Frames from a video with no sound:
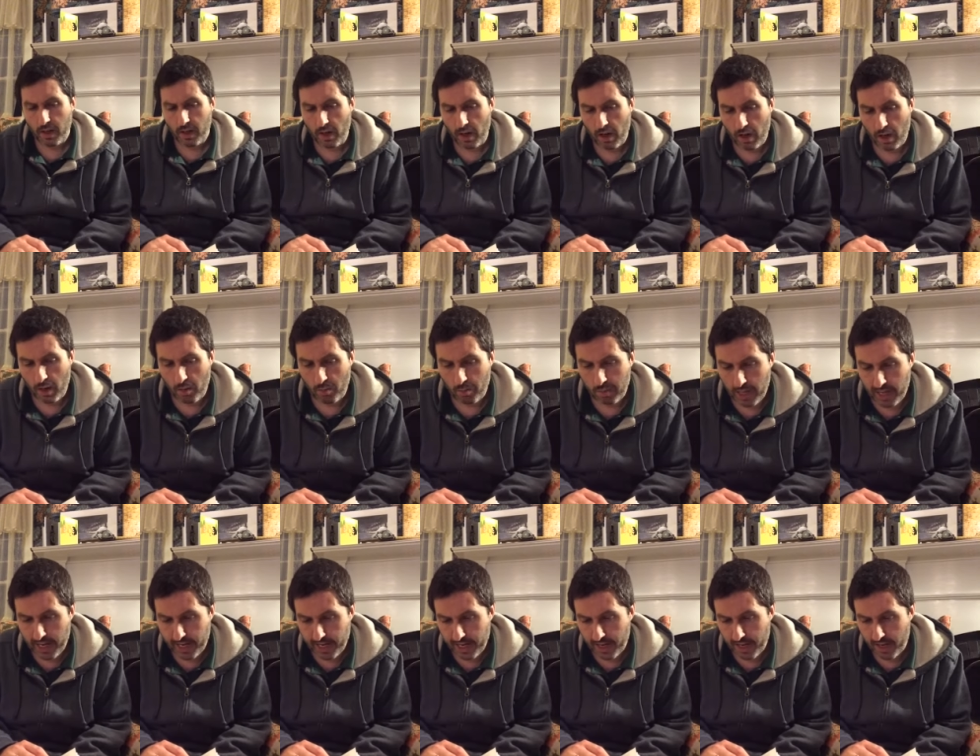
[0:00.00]
tall
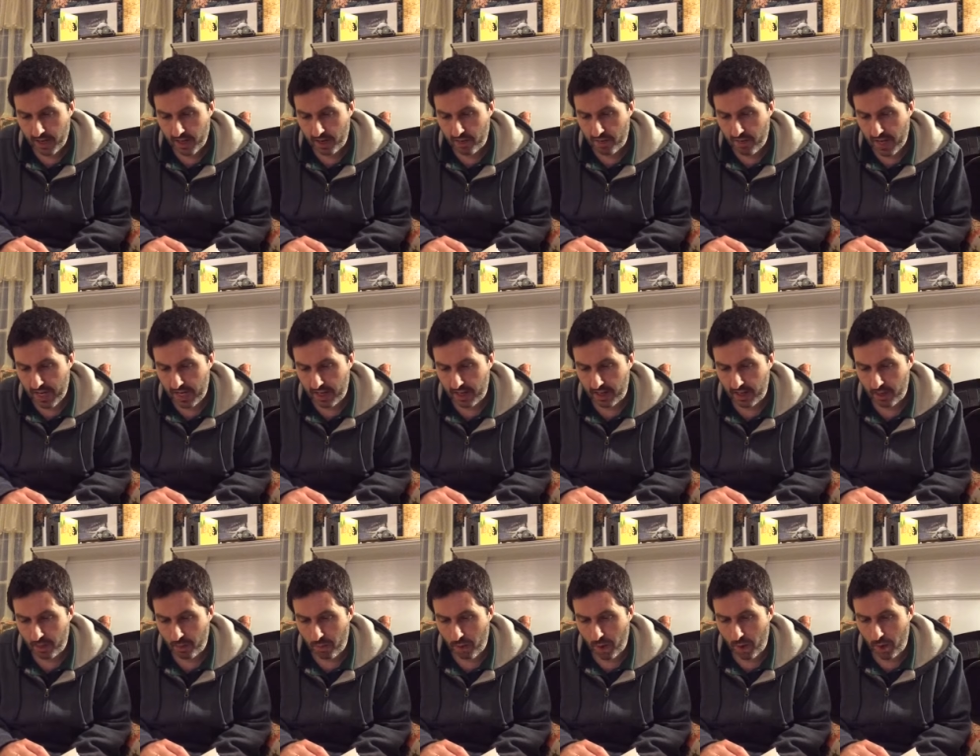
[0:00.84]
black haired man in
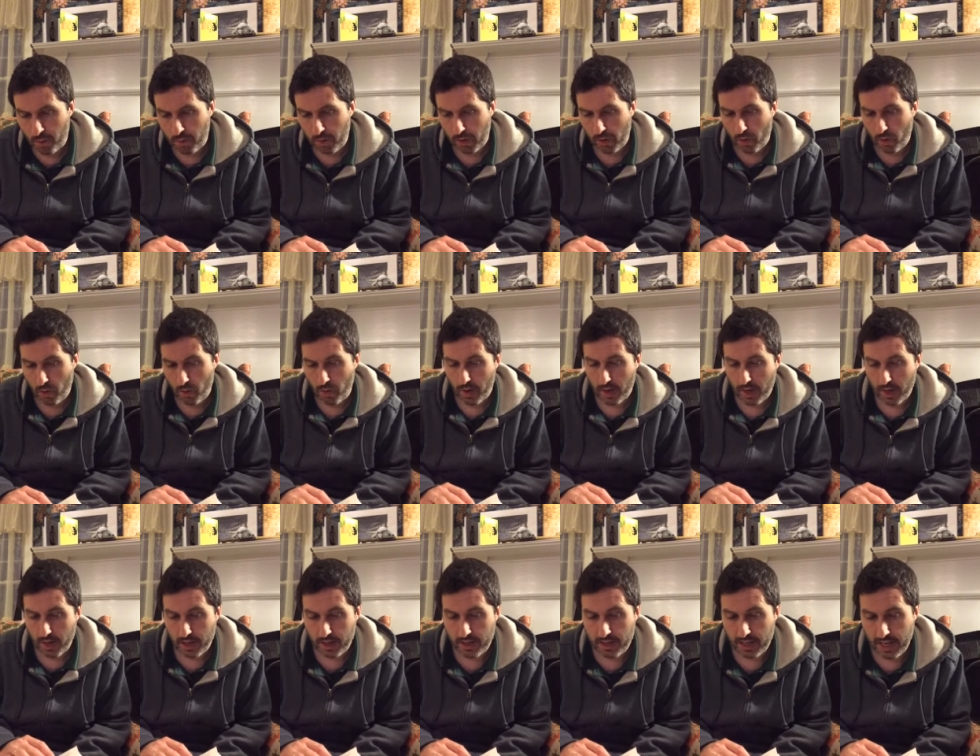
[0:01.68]
a purple
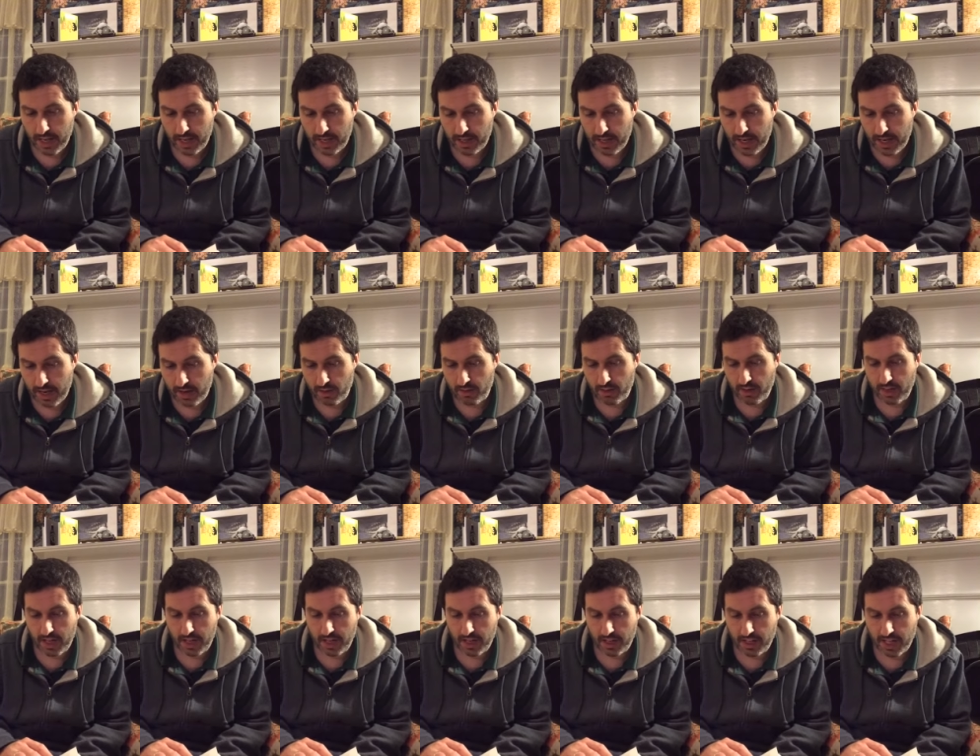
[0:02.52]
aura sat
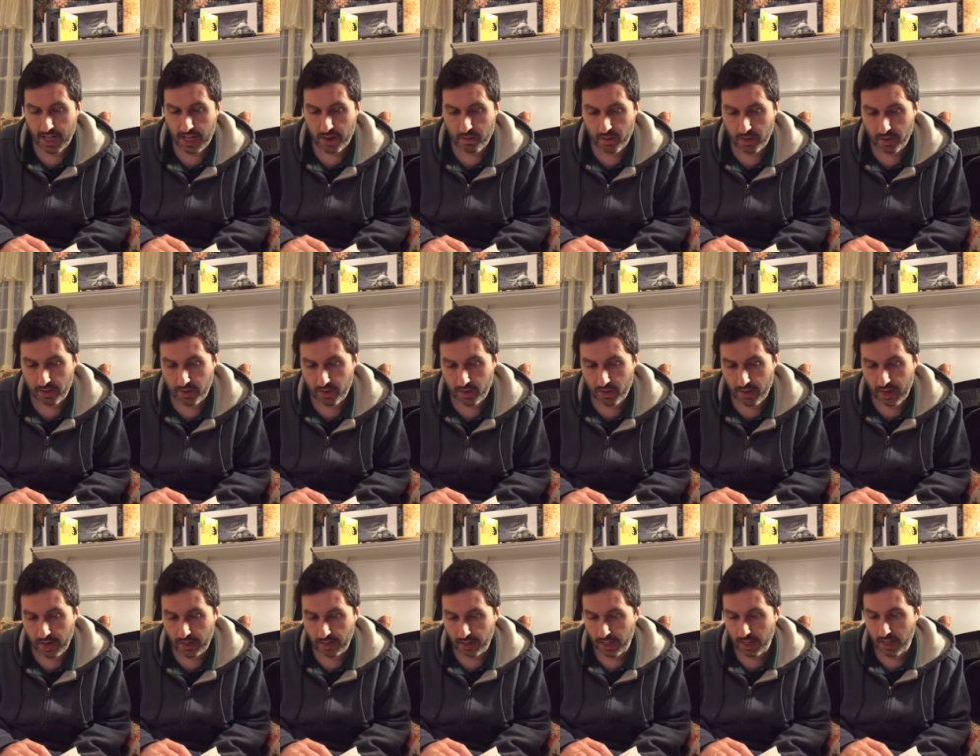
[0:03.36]
down at a table
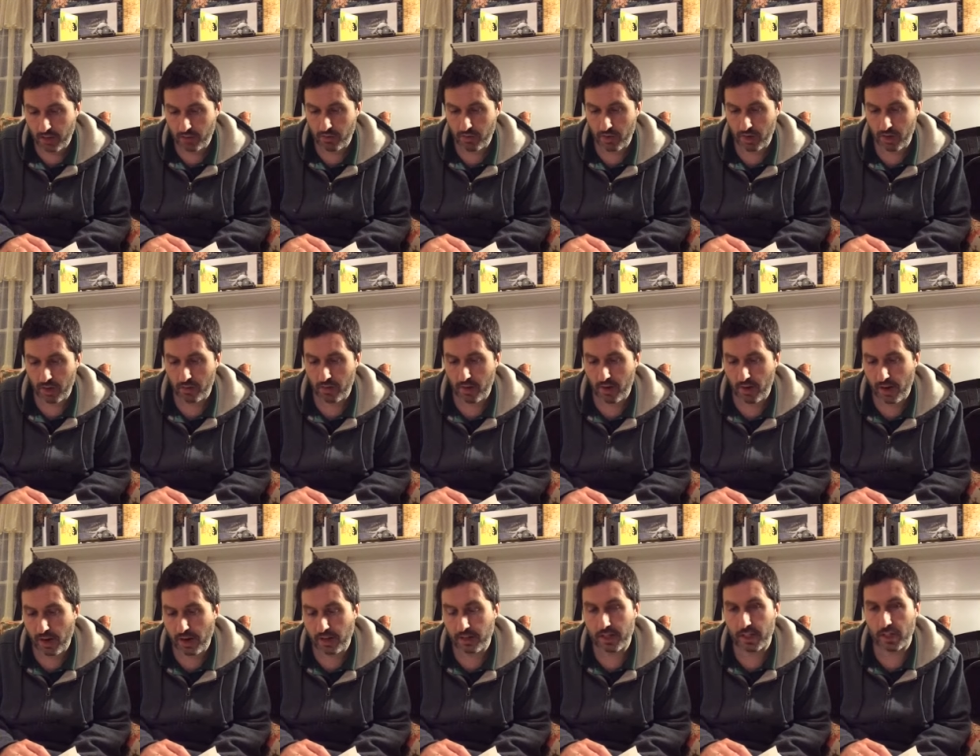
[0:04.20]
directly in front of
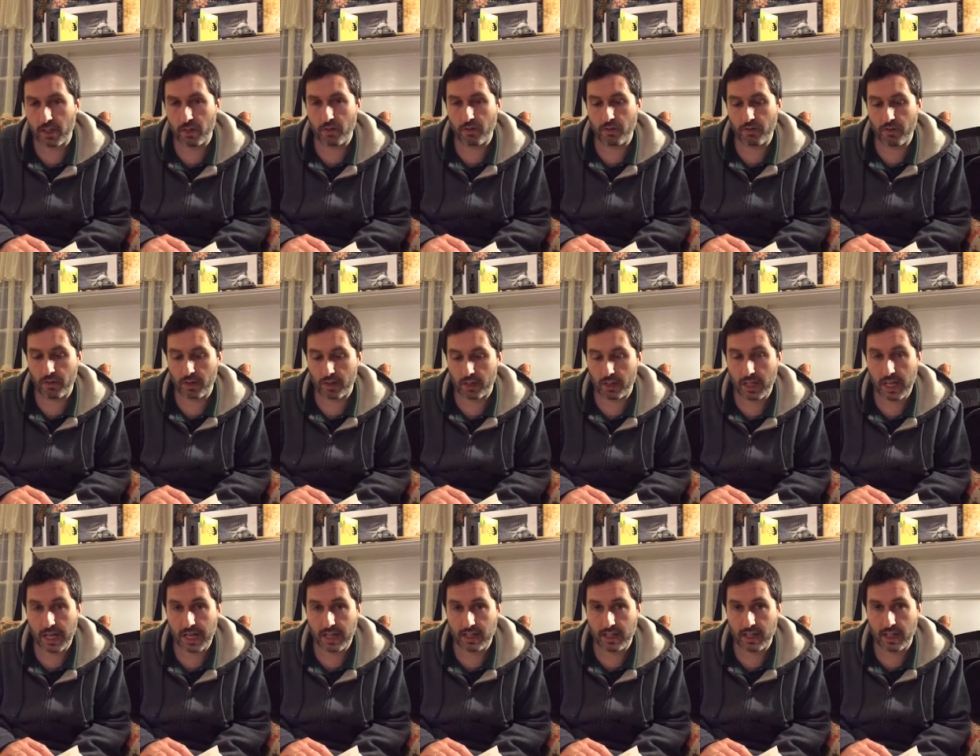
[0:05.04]
our alcove for a
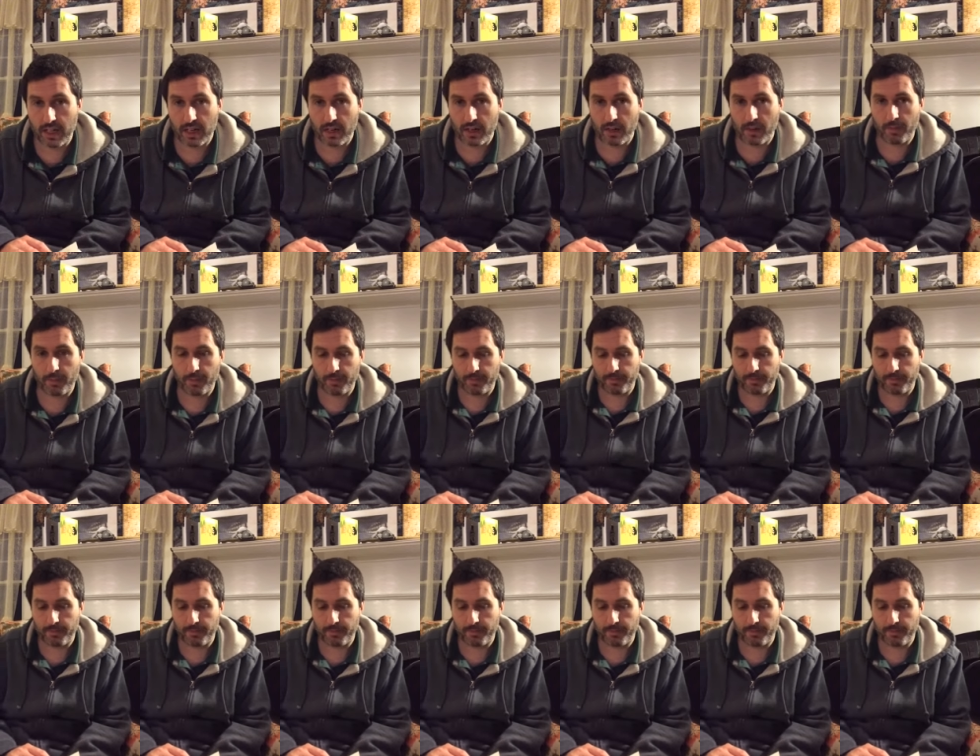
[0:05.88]
late dinner.